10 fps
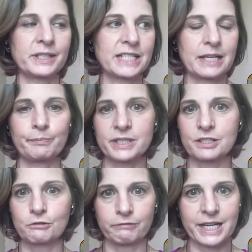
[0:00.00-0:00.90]
The tape is
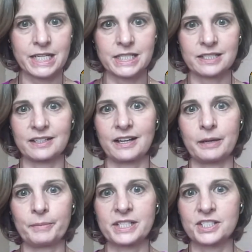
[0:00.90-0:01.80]
great.
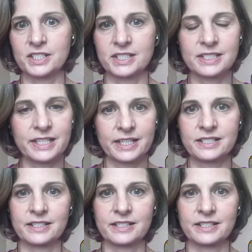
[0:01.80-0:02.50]
It just sticks.